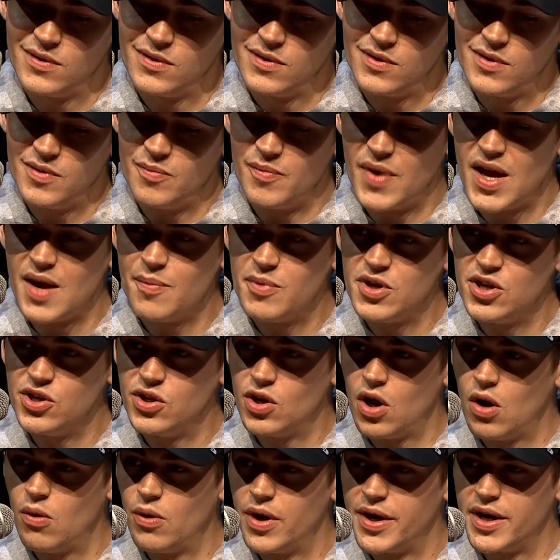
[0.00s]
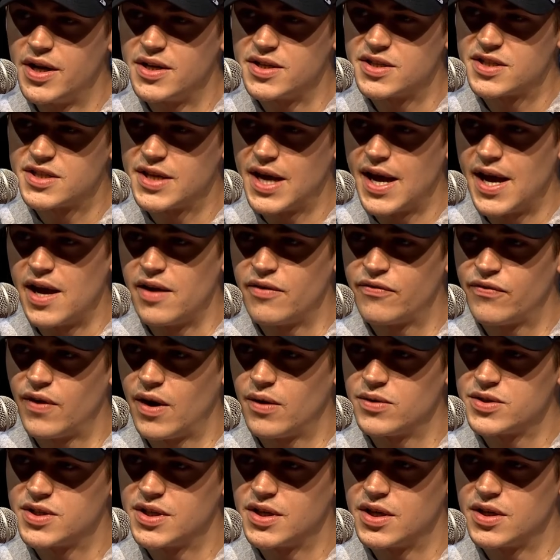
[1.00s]
Maybe Yohan in Safe. I
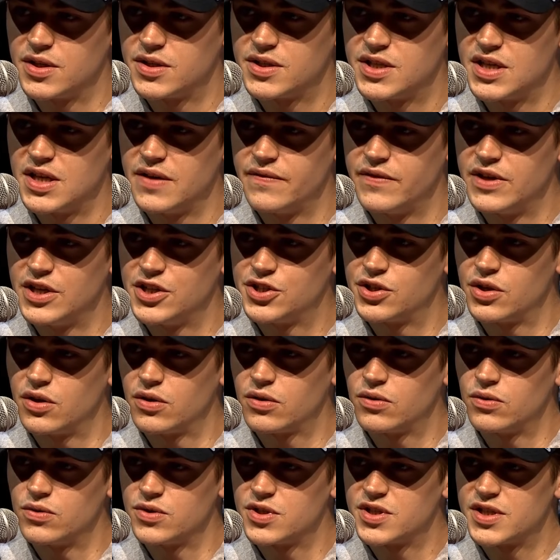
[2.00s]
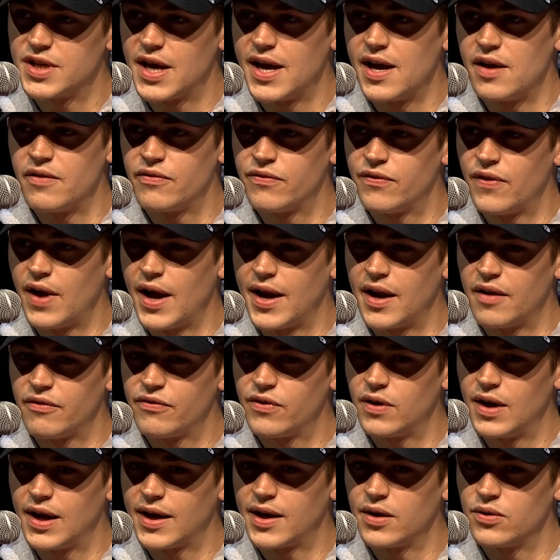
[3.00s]
was in a TV show called Safe, and I
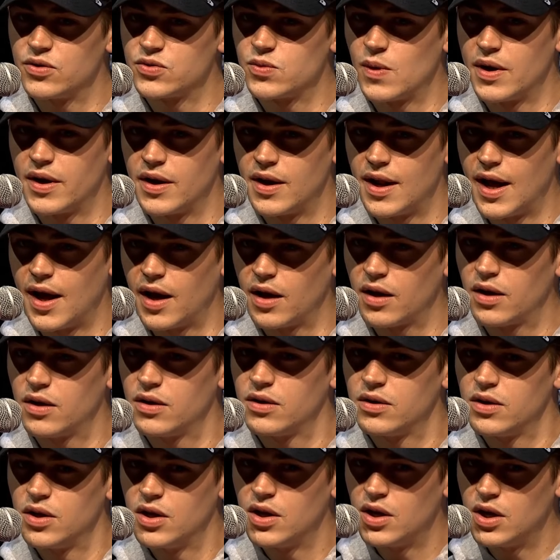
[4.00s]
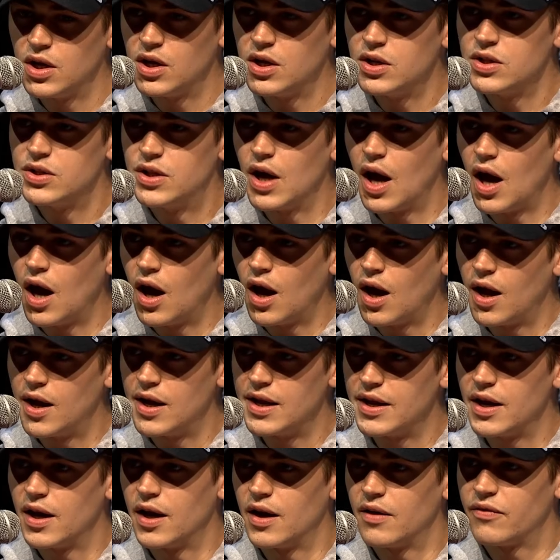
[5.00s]
feel like it was one of like the
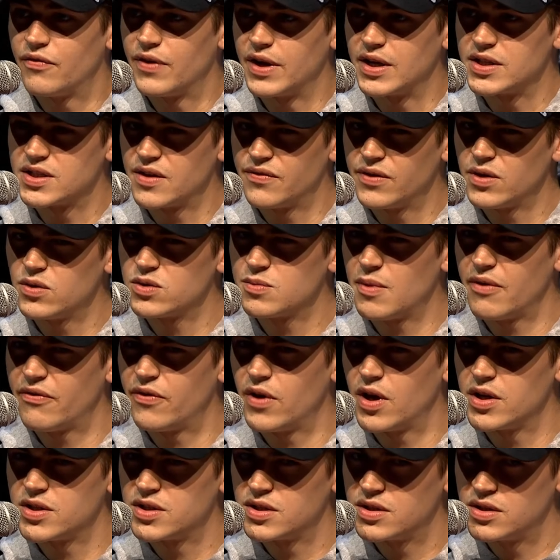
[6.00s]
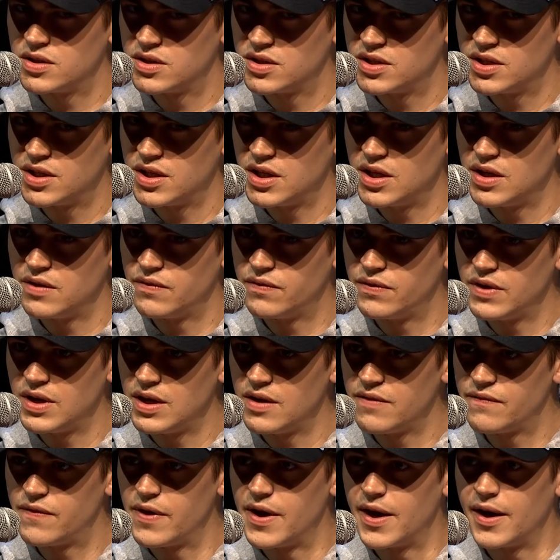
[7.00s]
earlier things. I think it was my first TV
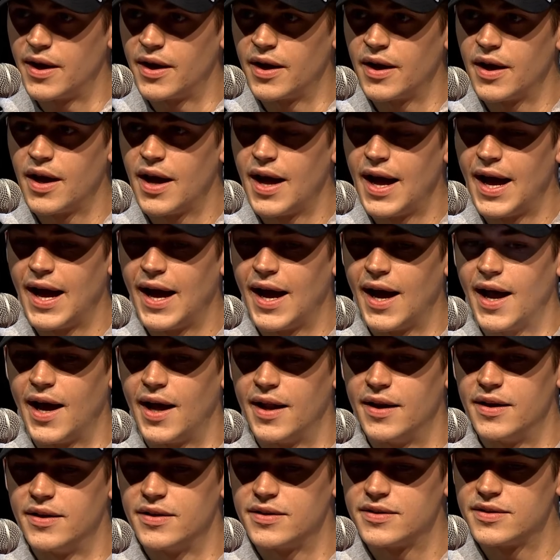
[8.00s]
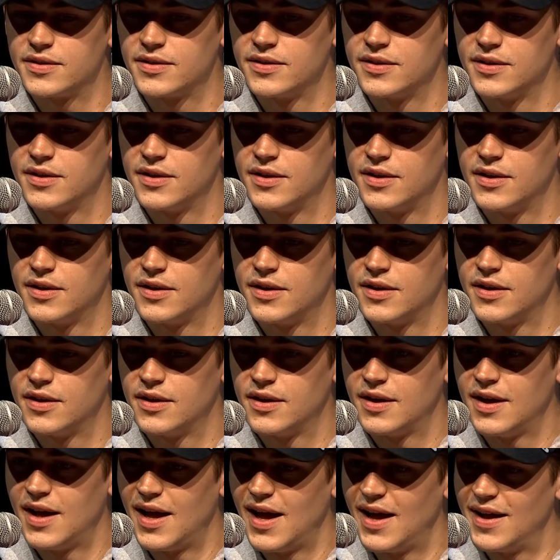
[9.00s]
thing. And
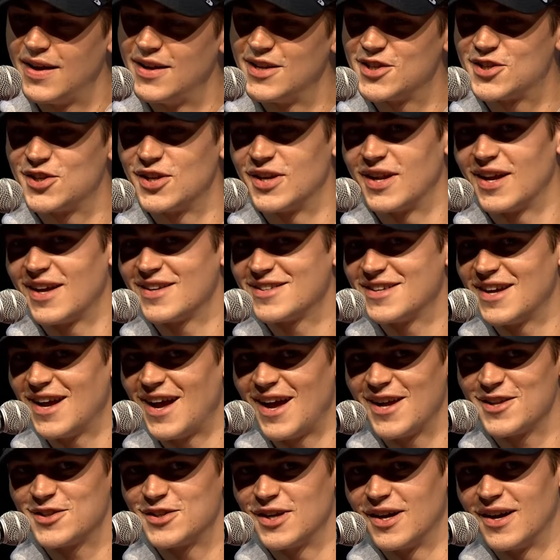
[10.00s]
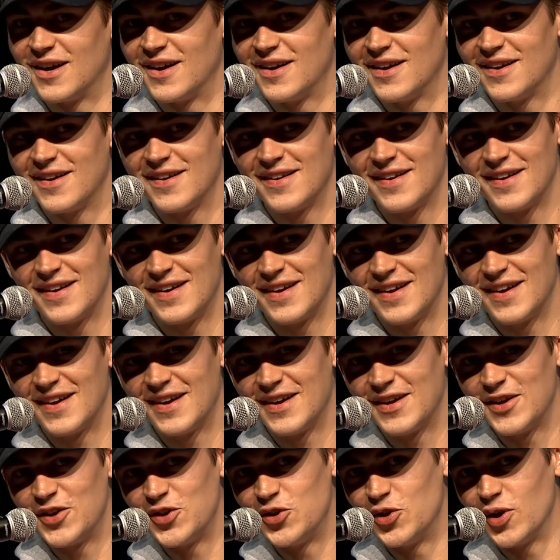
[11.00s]
listen, as an actor,
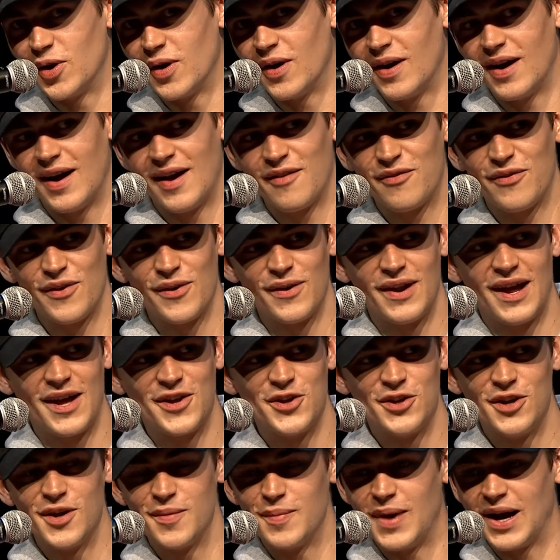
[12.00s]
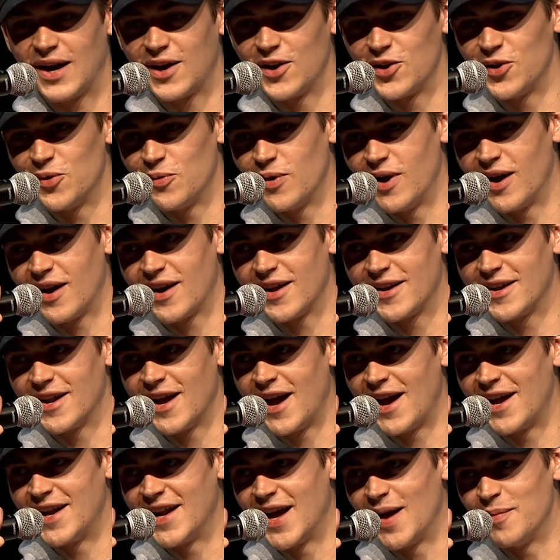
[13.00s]
I feel like you look back at your work, and
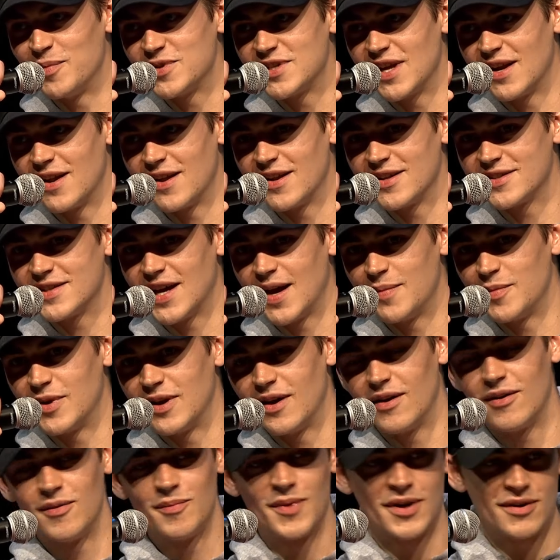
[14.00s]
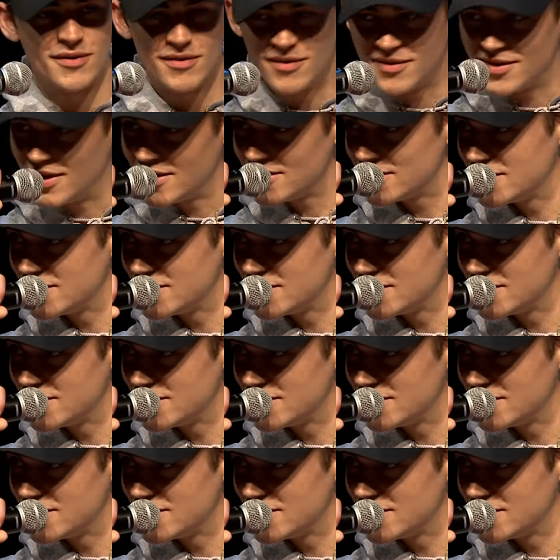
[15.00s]
99% of the time you're like, oh my God, that's